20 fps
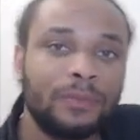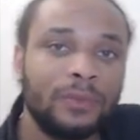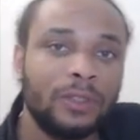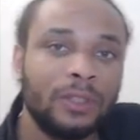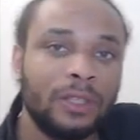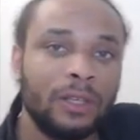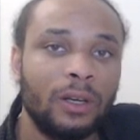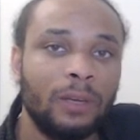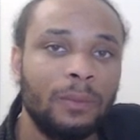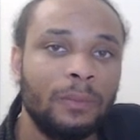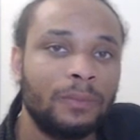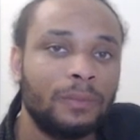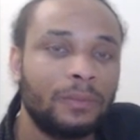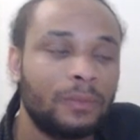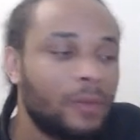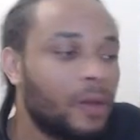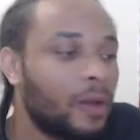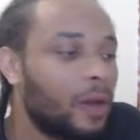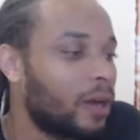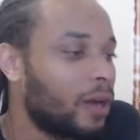You know?
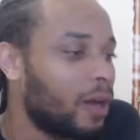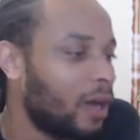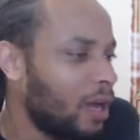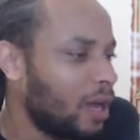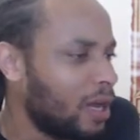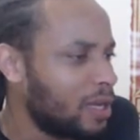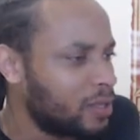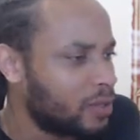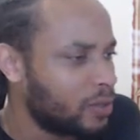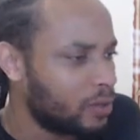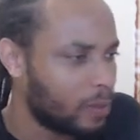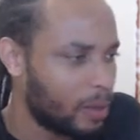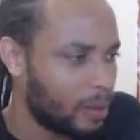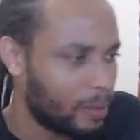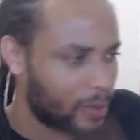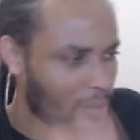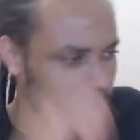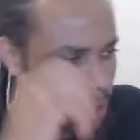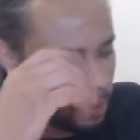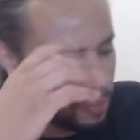I, I still
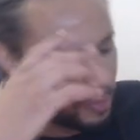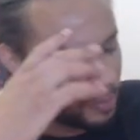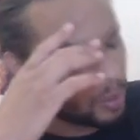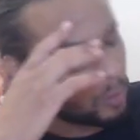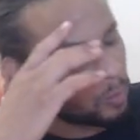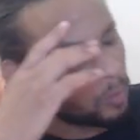remember that that